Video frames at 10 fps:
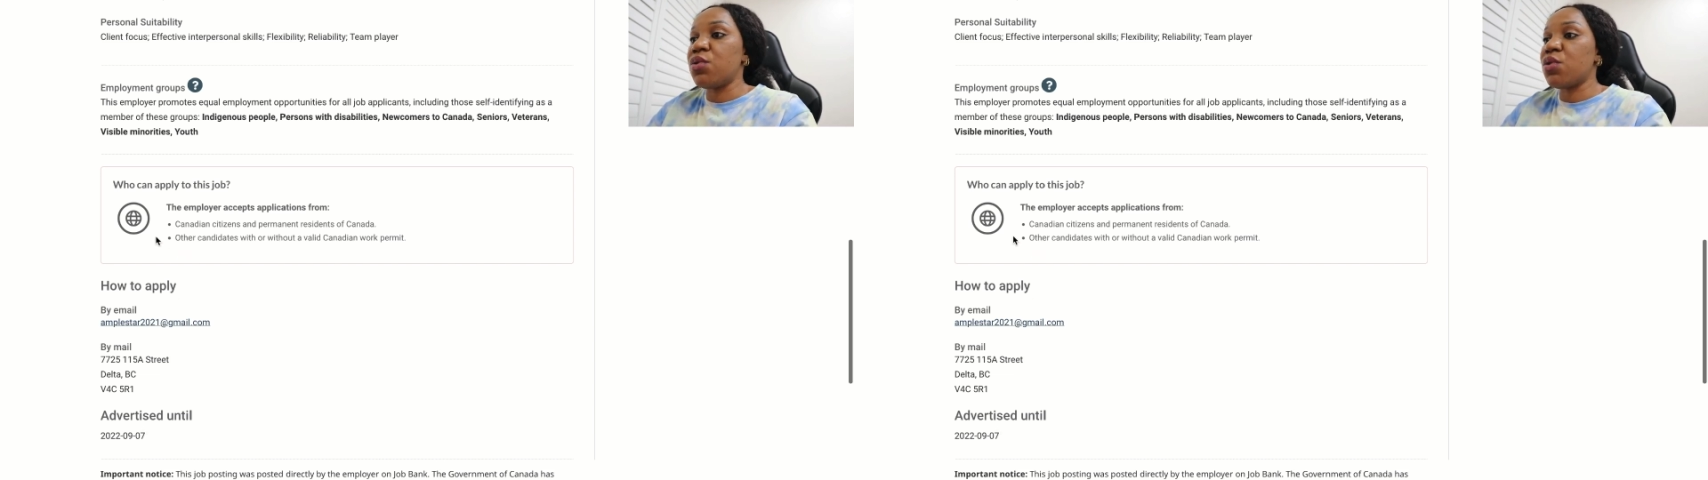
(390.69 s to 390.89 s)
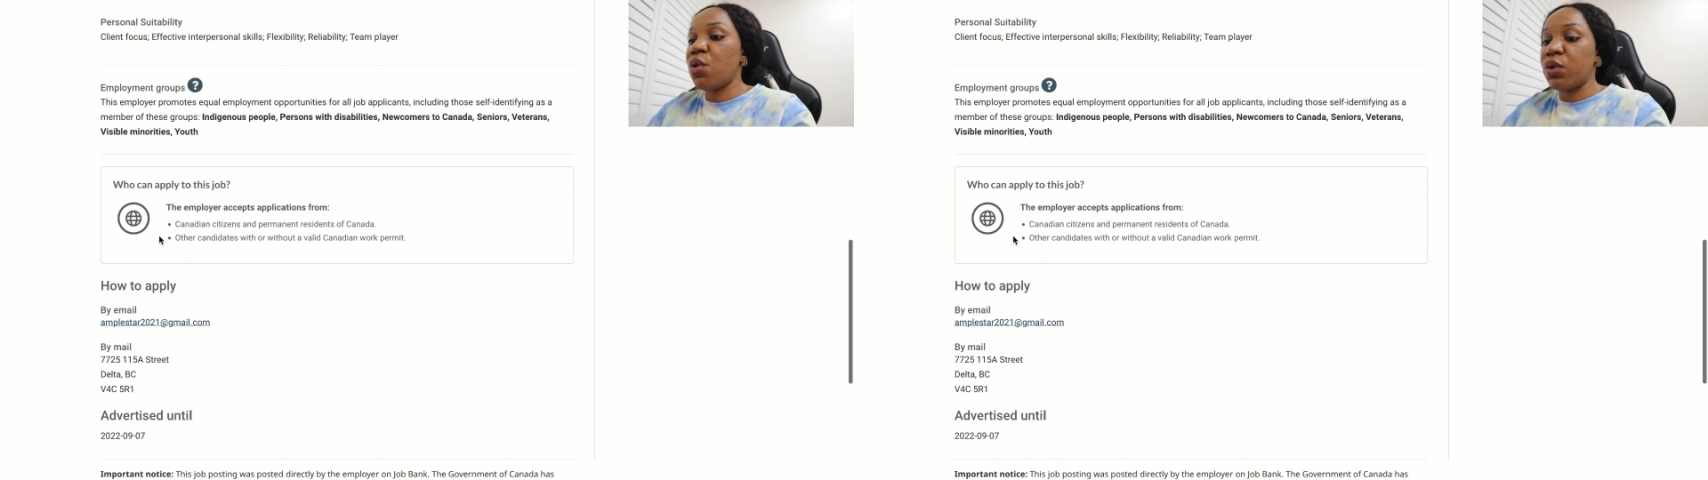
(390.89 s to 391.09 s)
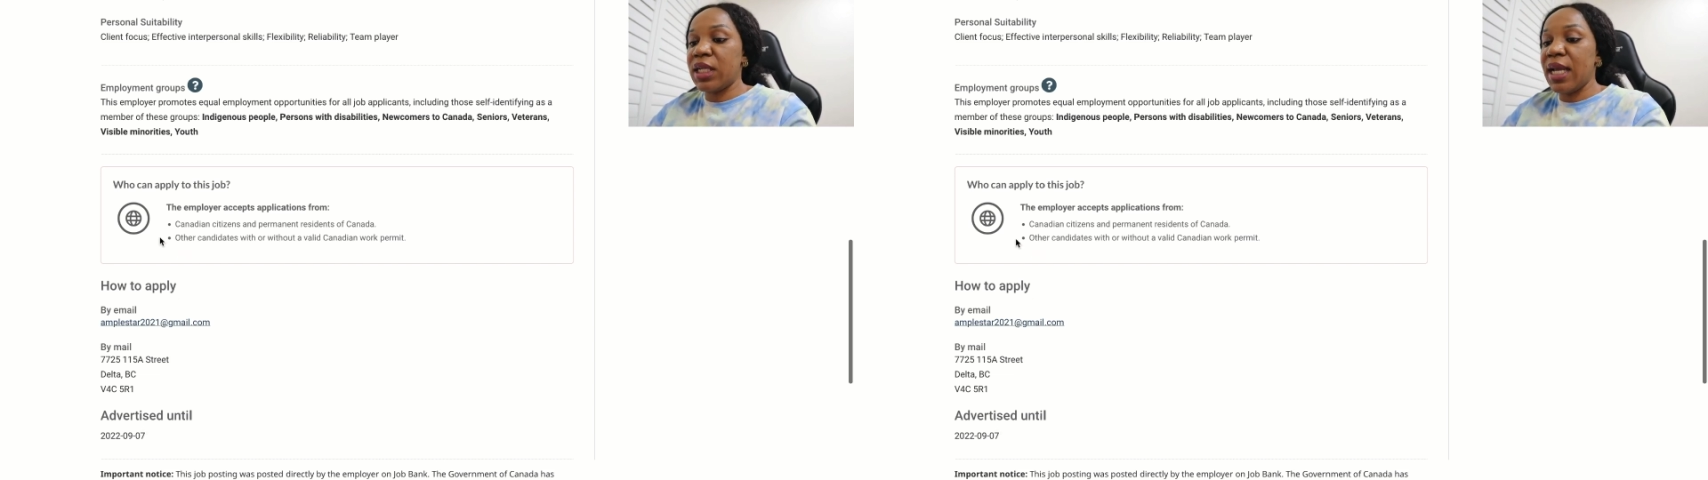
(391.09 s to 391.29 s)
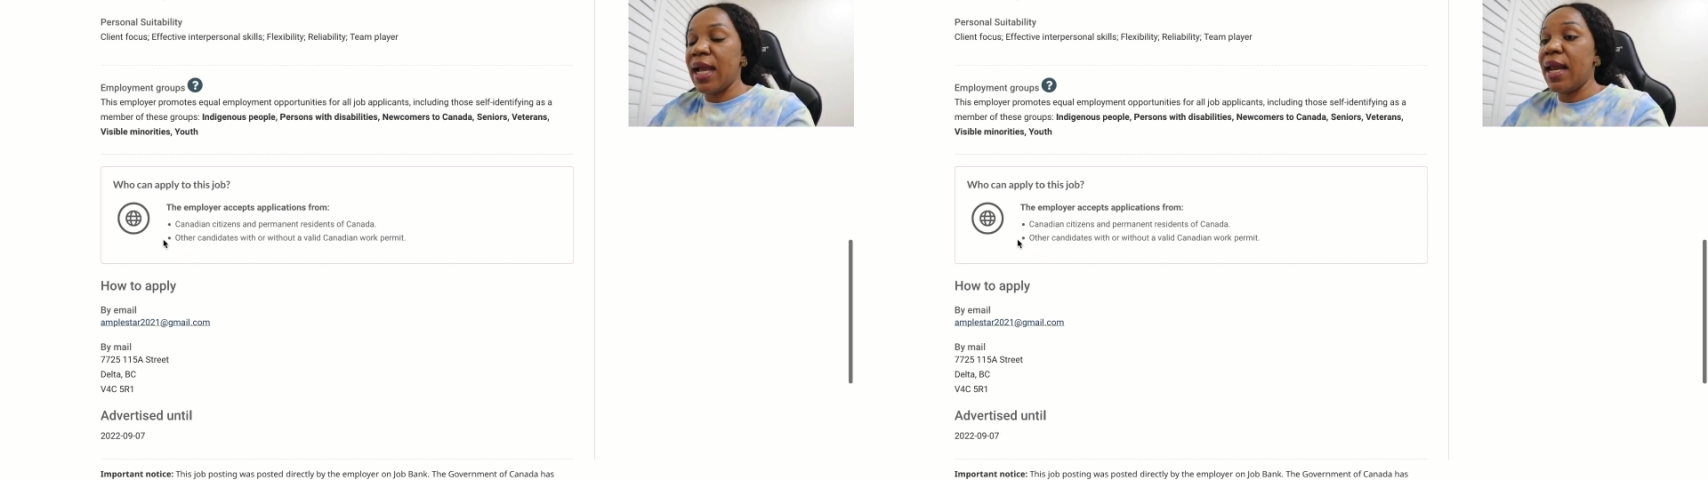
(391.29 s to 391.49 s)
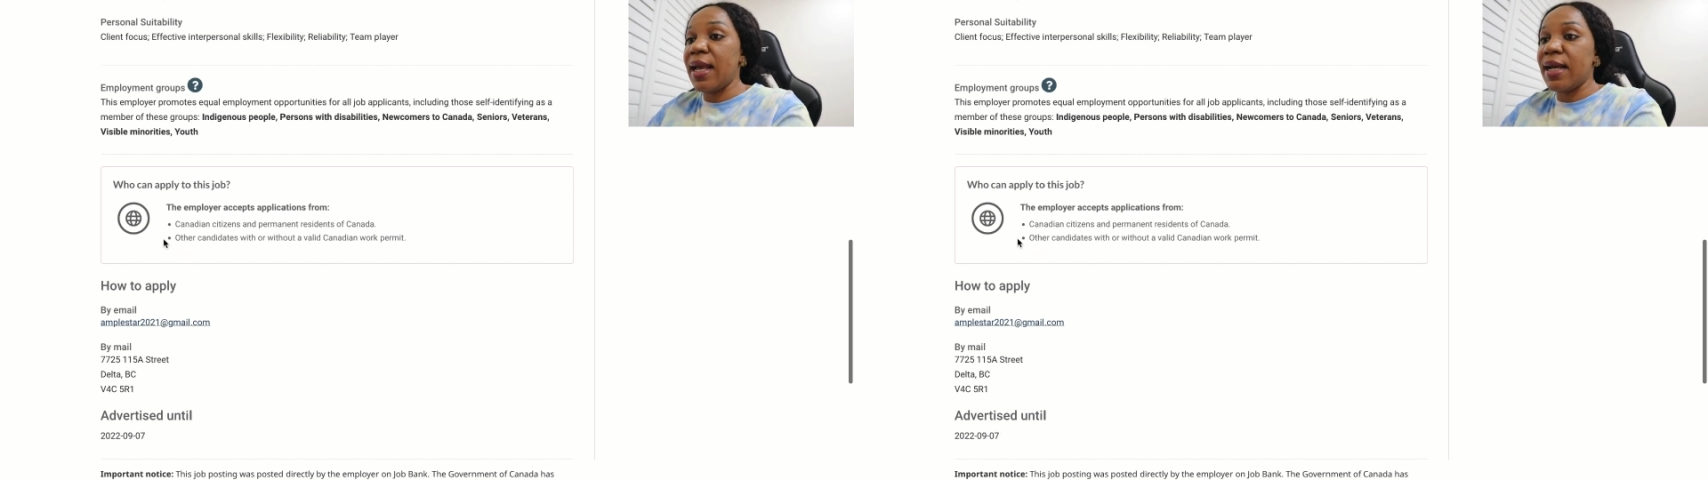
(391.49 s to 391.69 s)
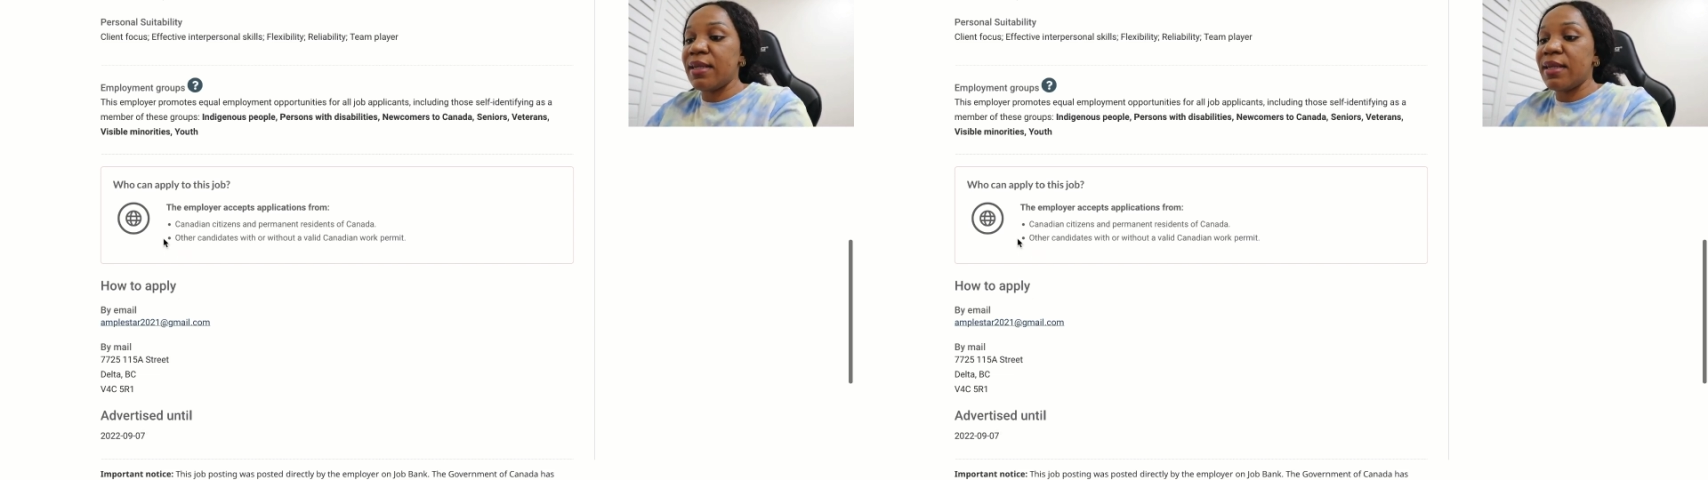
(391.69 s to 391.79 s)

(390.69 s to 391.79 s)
So the earlier